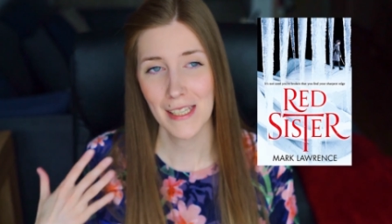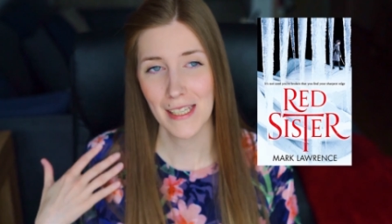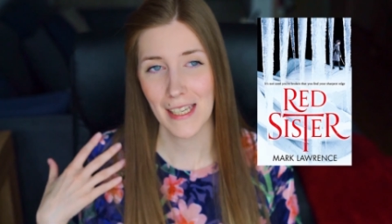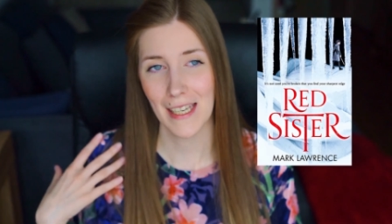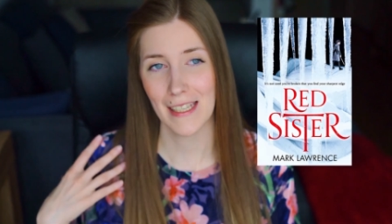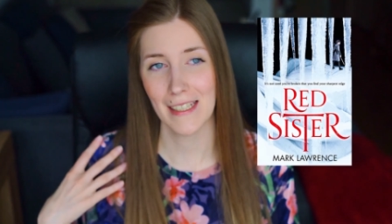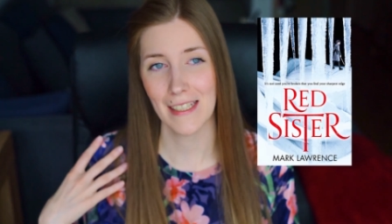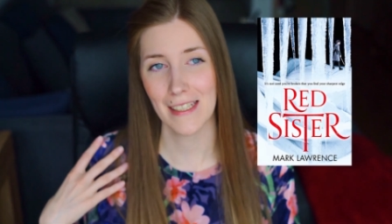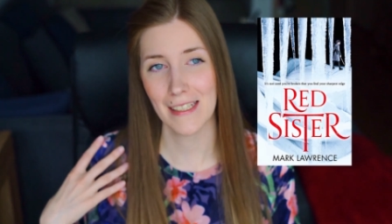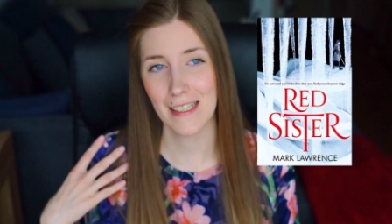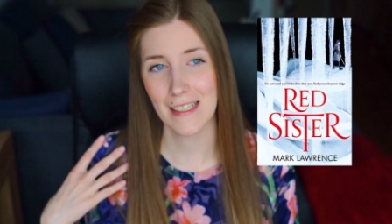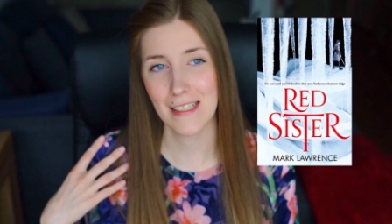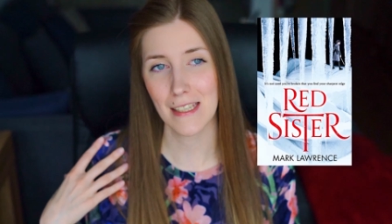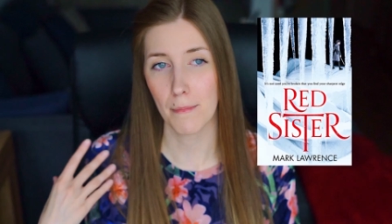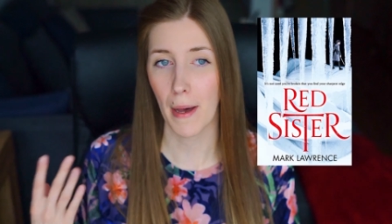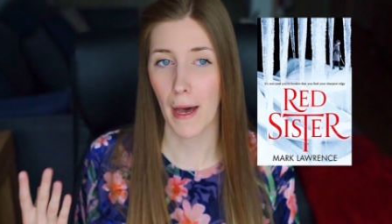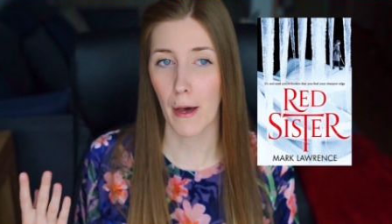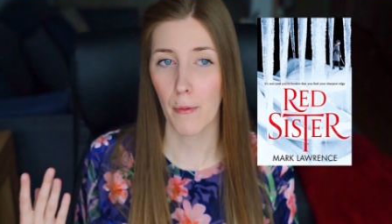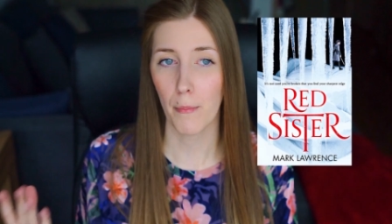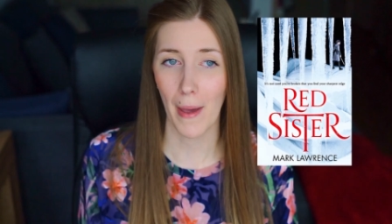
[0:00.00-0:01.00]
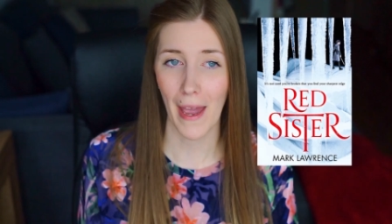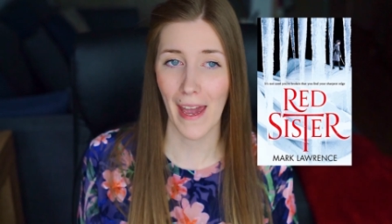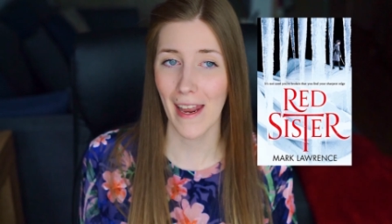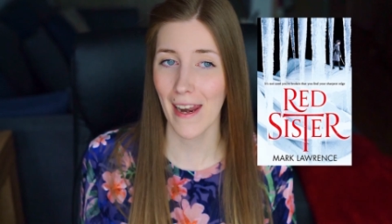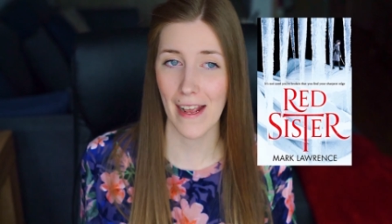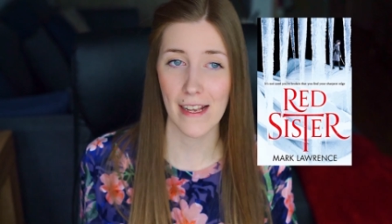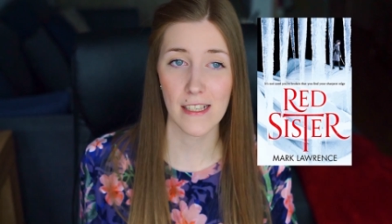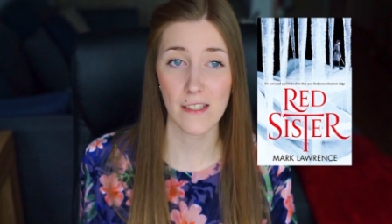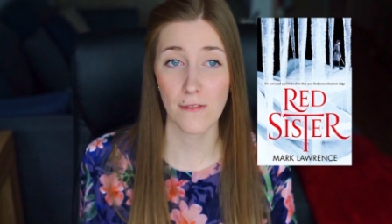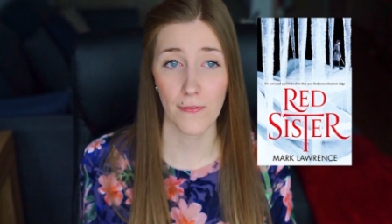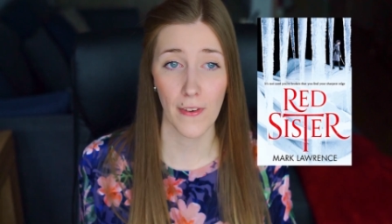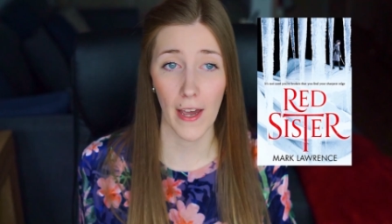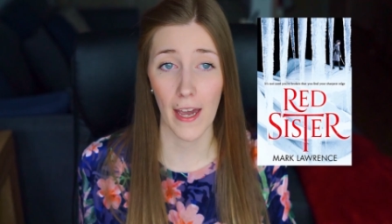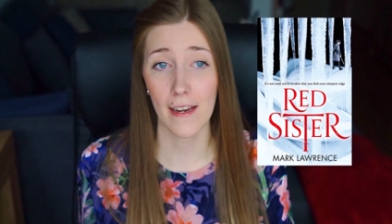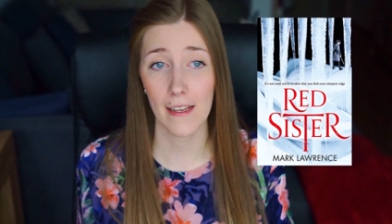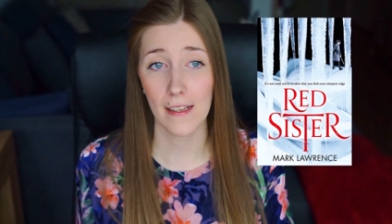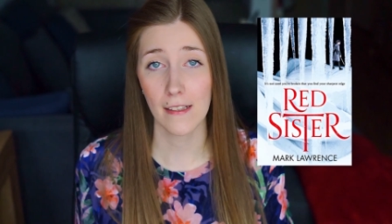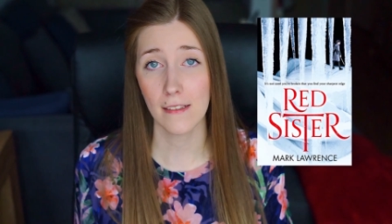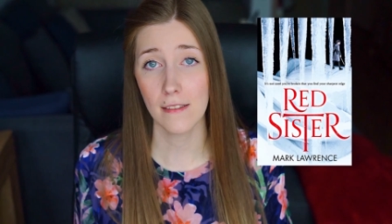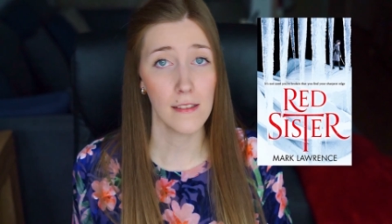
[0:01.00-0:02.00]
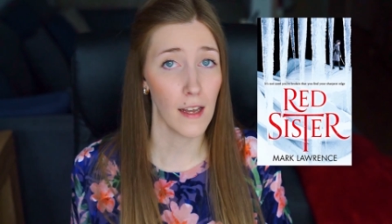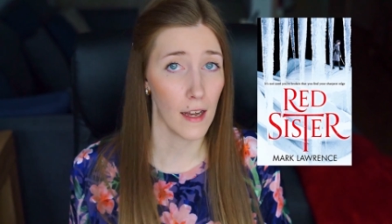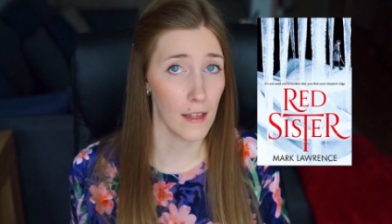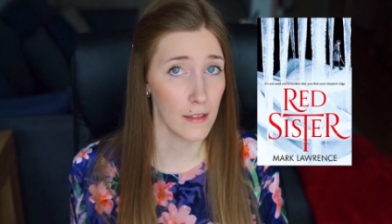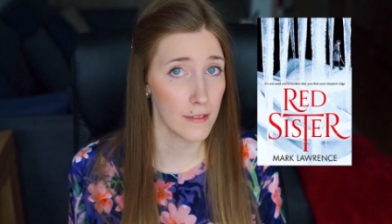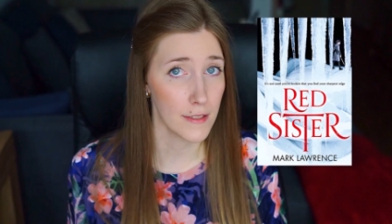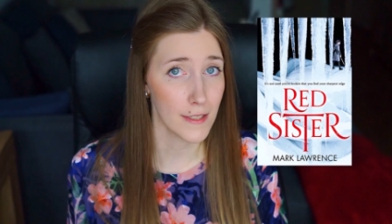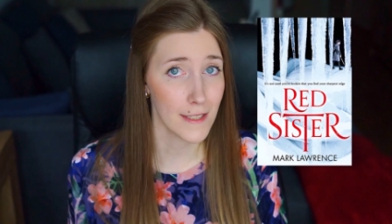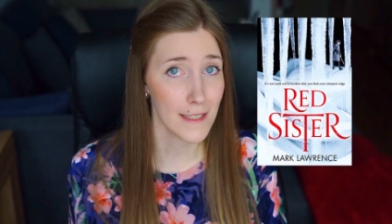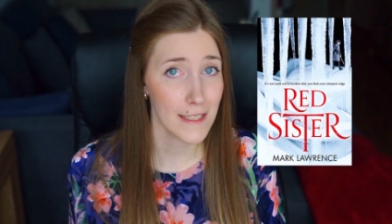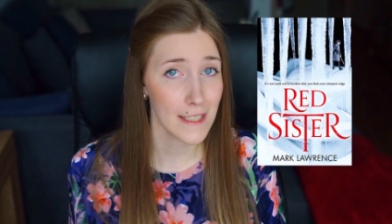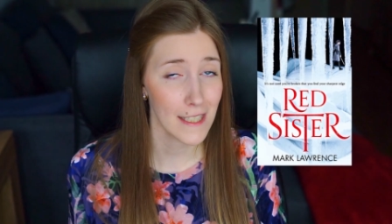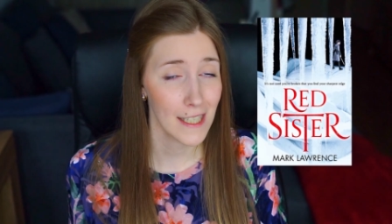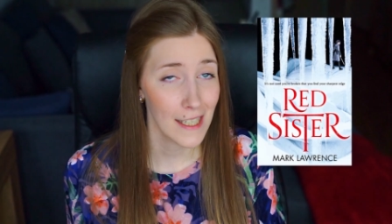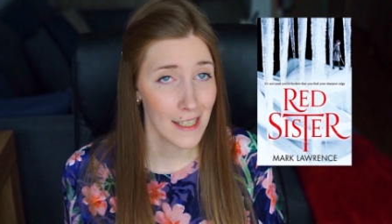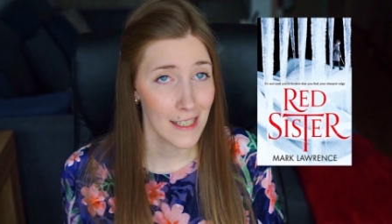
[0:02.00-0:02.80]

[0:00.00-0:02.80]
and it is about badass fighting nuns.